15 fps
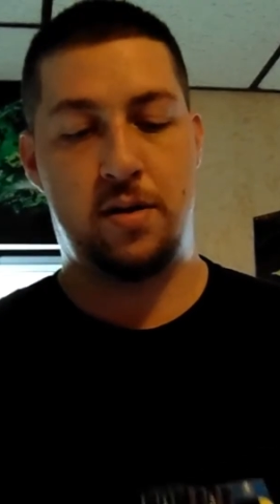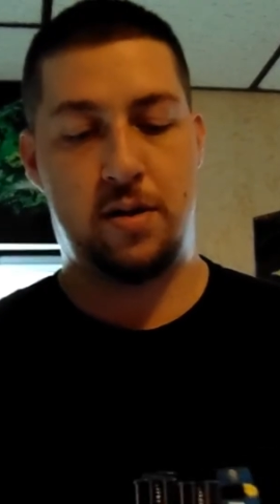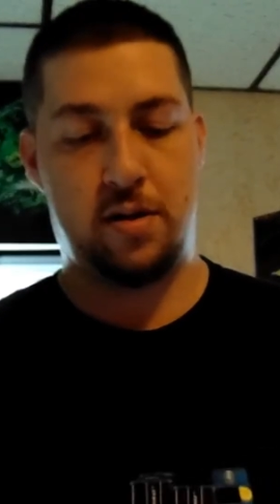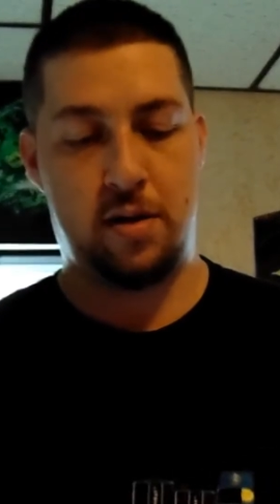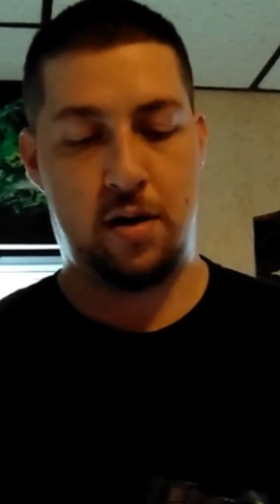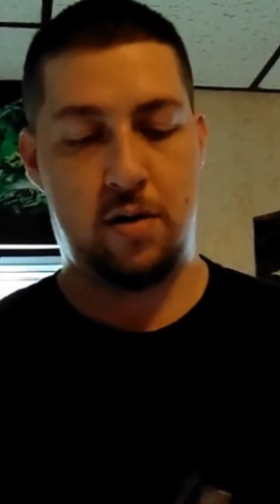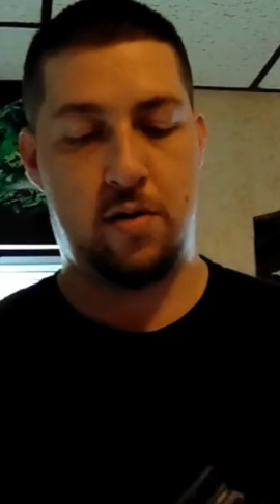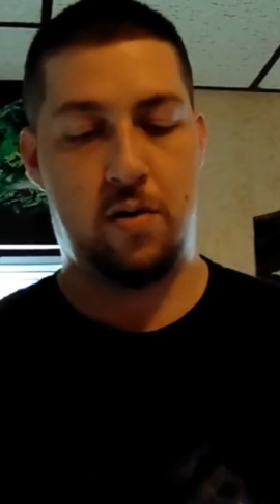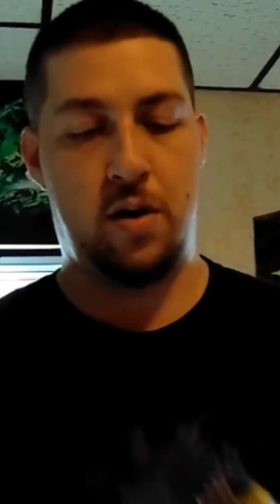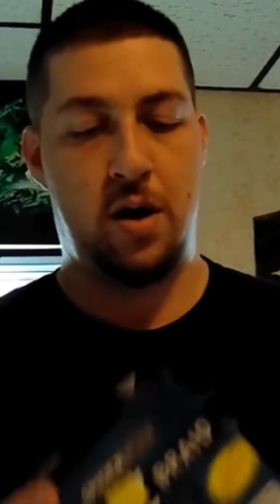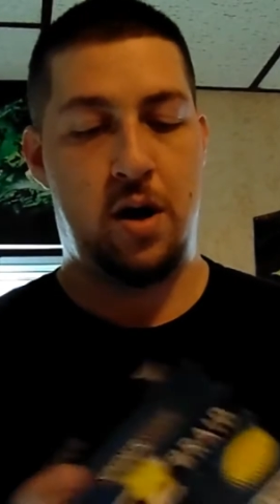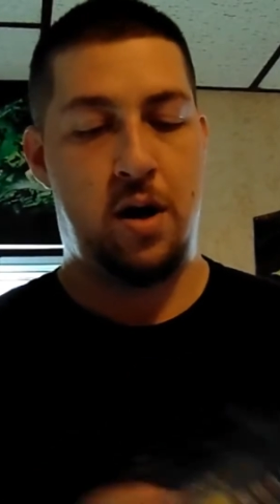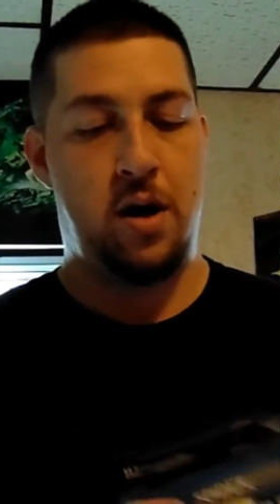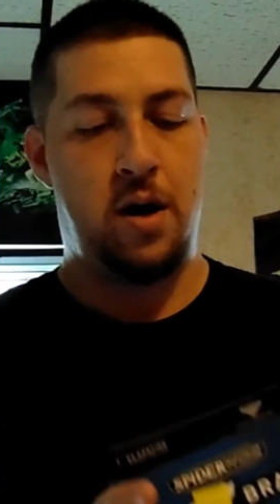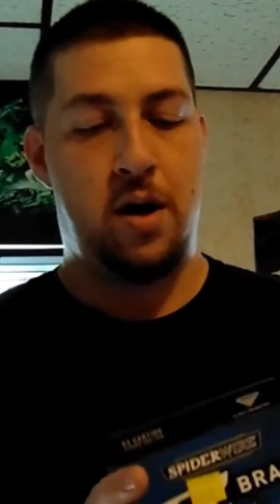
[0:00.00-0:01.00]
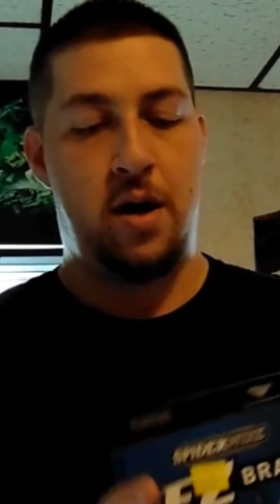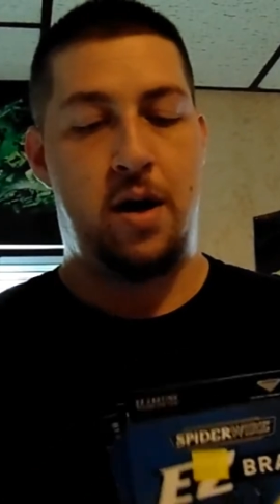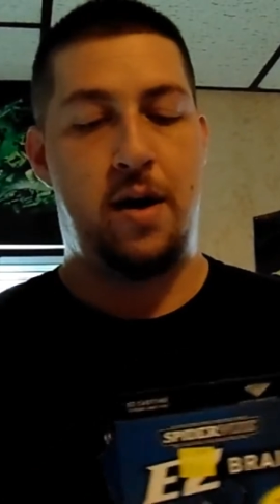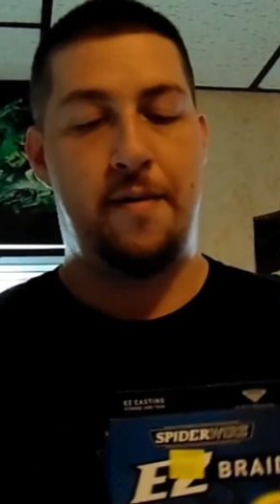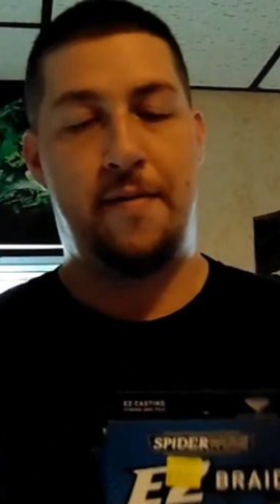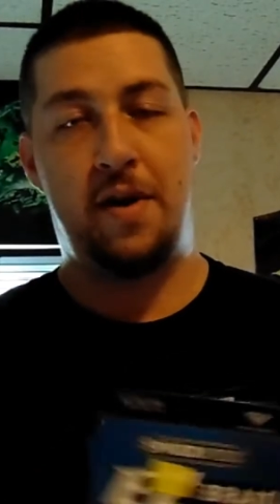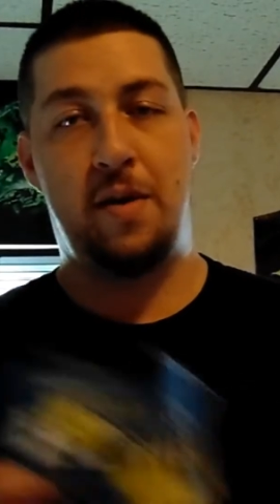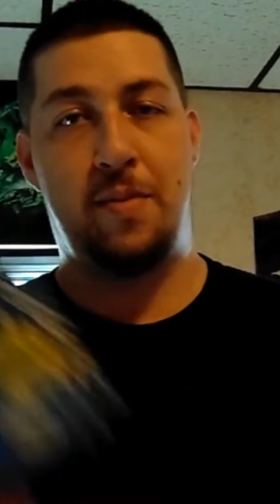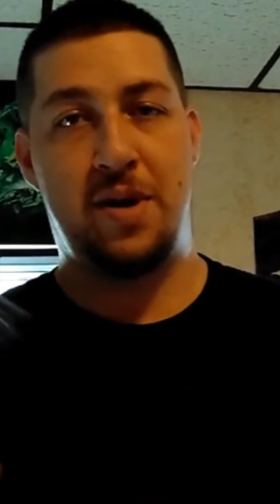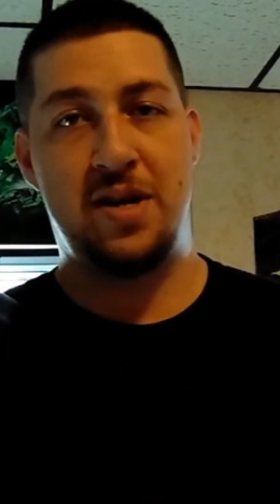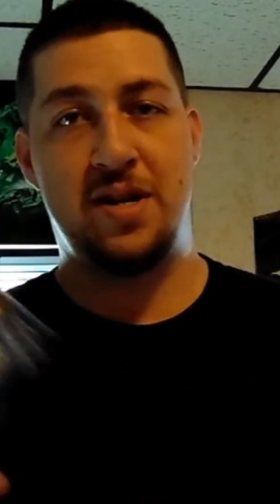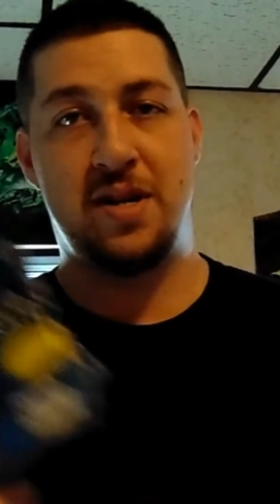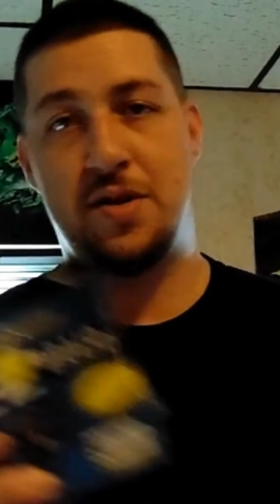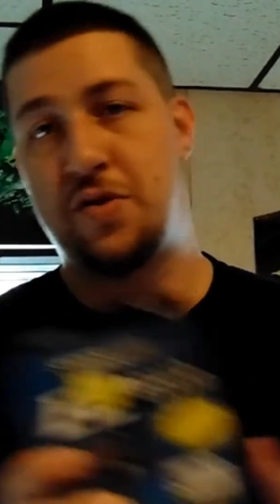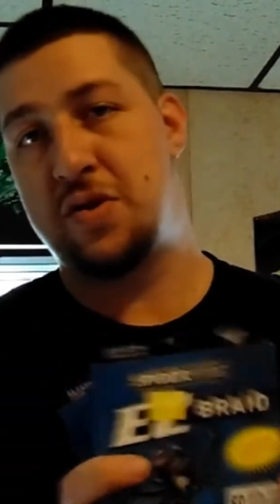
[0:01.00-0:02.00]
So if
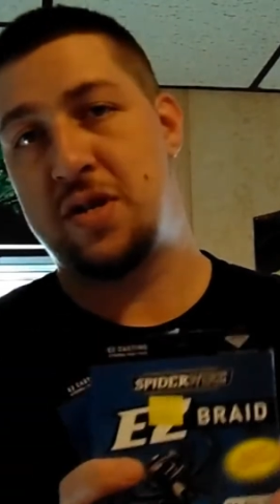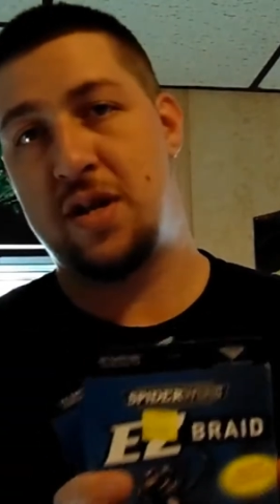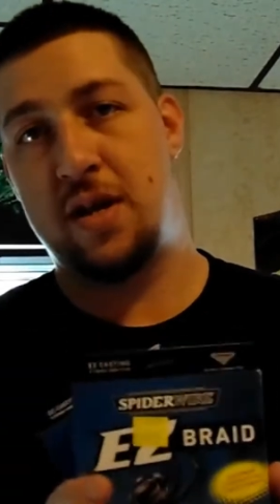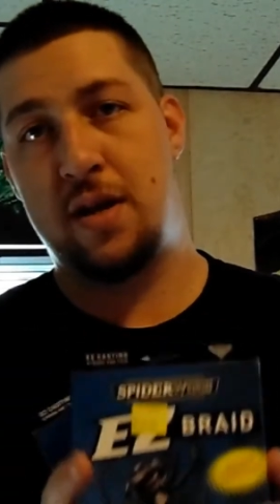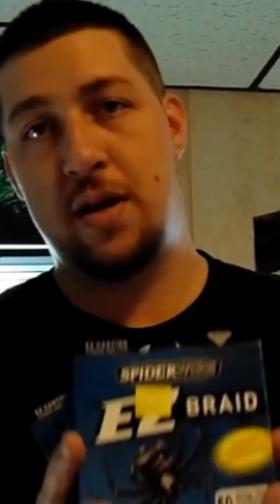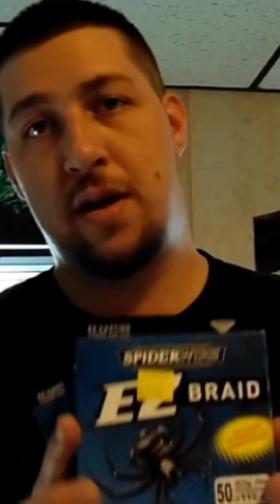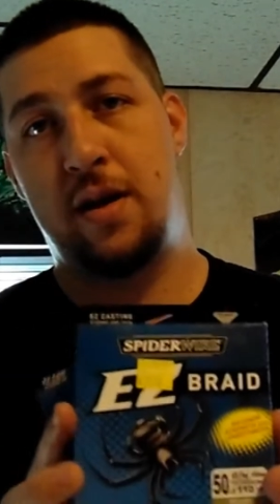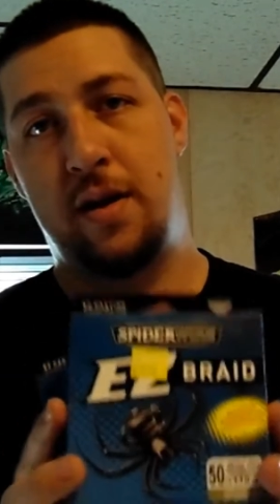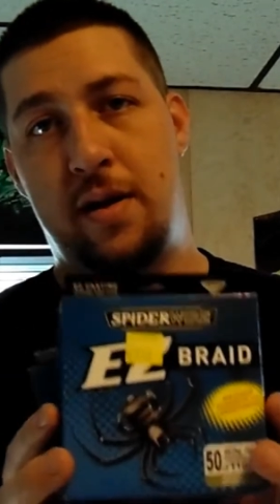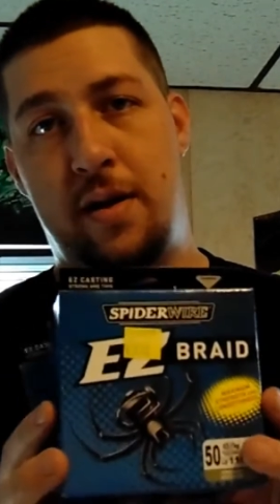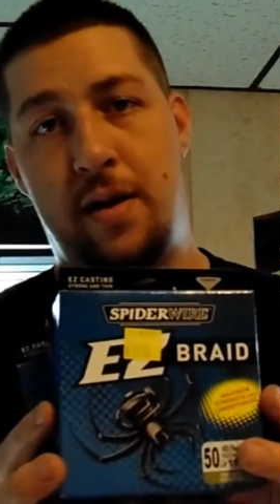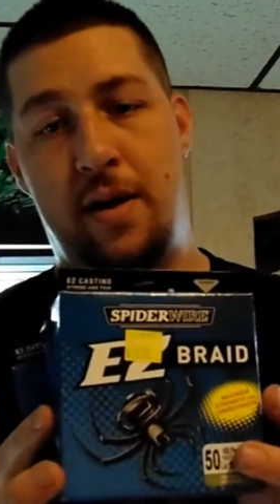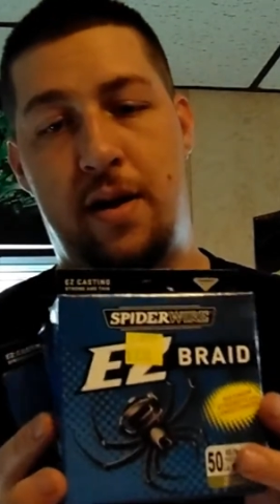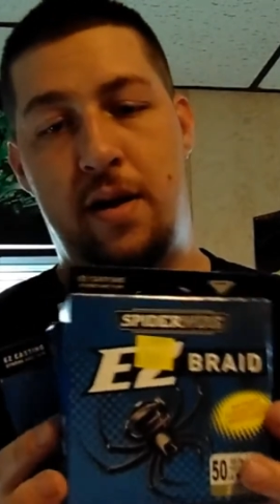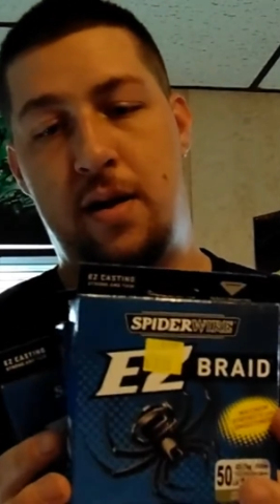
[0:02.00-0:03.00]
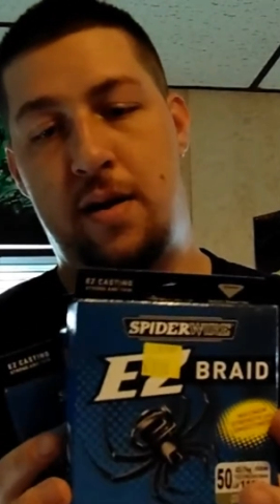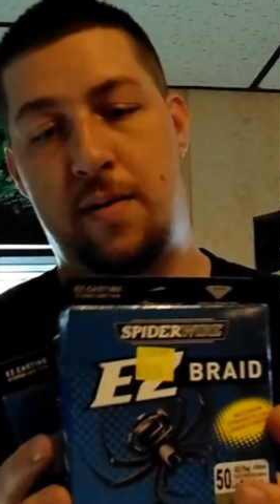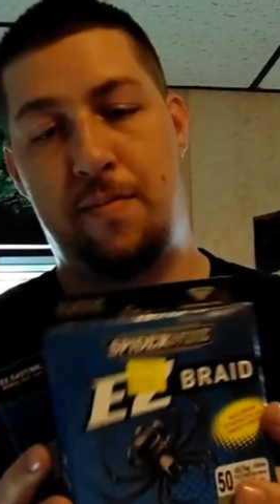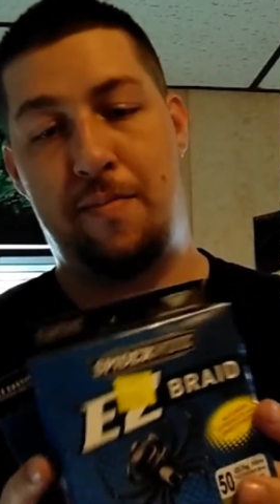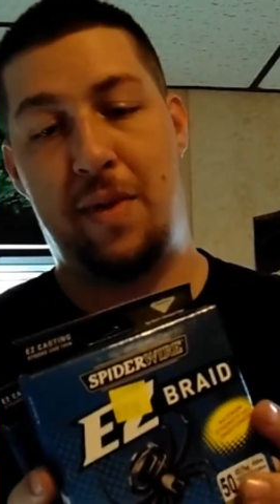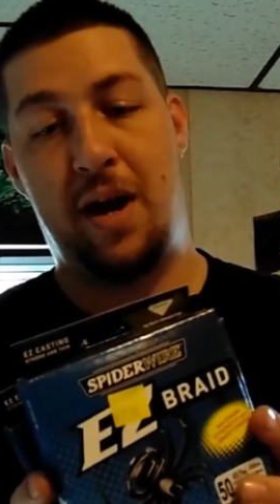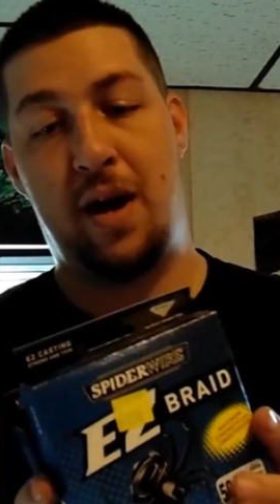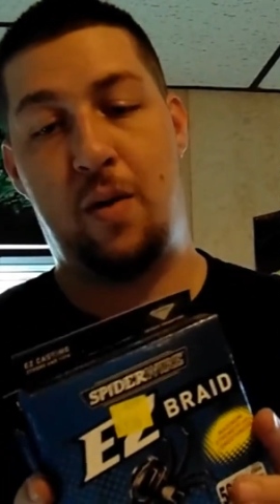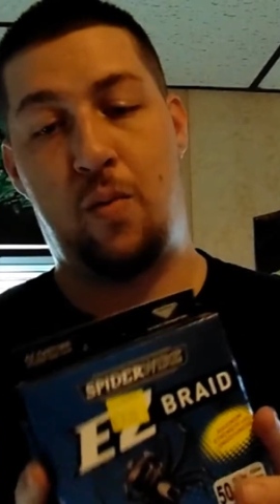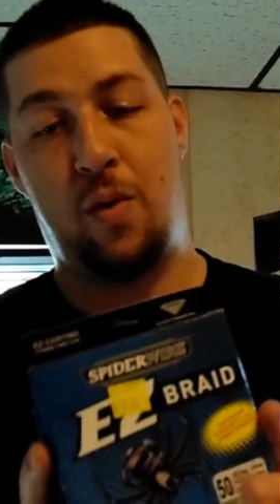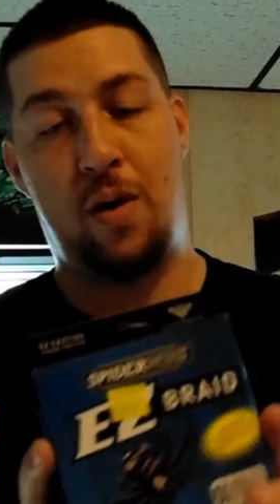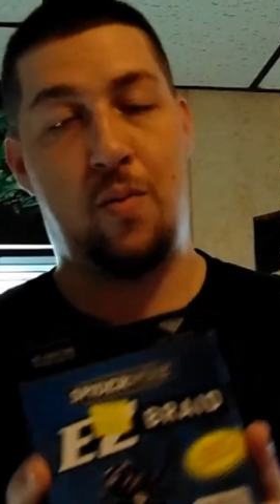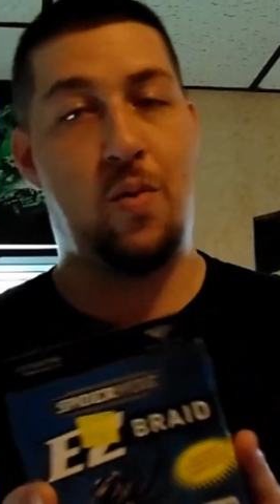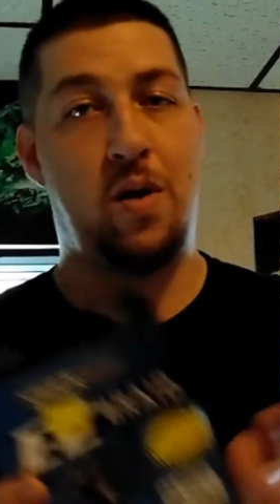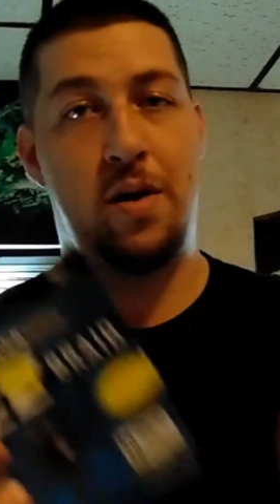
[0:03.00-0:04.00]
anybody's interested and may
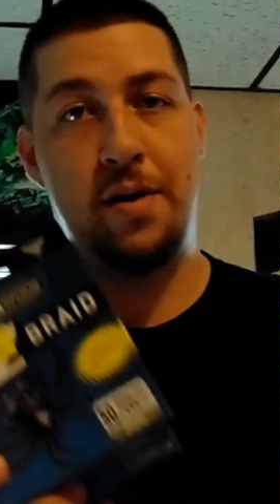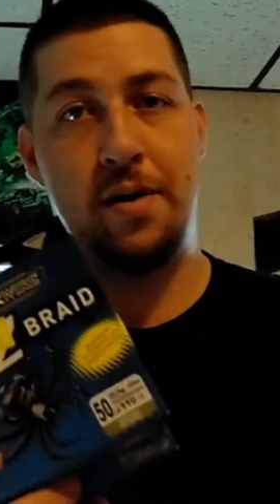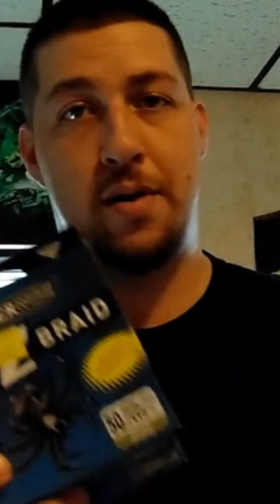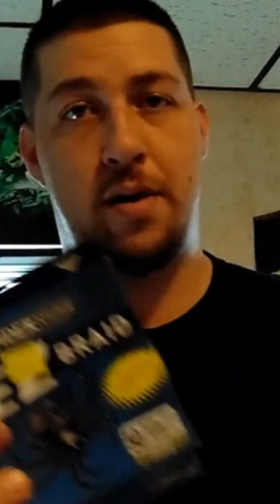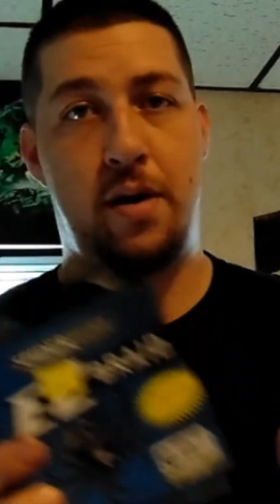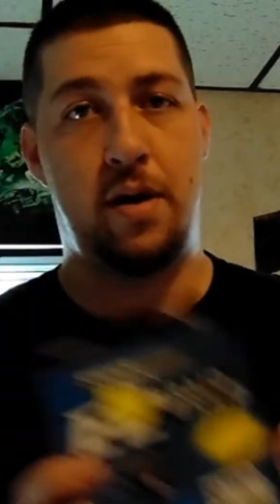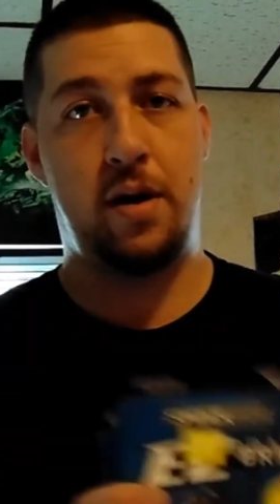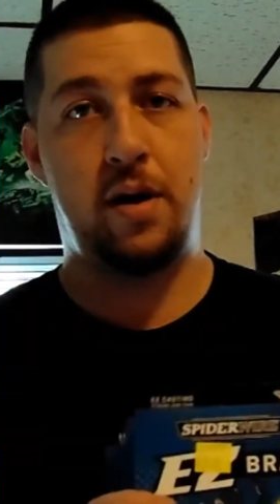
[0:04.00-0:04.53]
want one,